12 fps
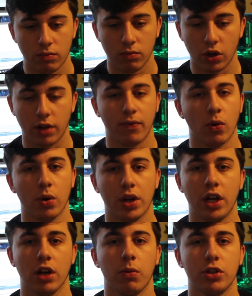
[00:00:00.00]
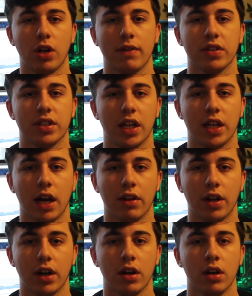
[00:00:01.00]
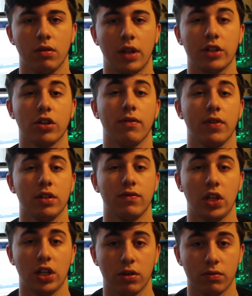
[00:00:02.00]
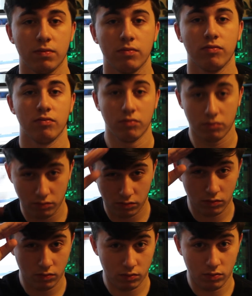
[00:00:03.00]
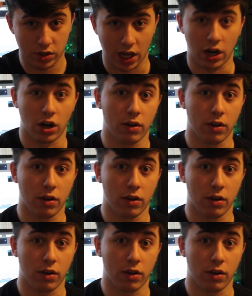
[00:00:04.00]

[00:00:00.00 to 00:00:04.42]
Looking forward to hearing what you have to say down there. That's all for this video. Signing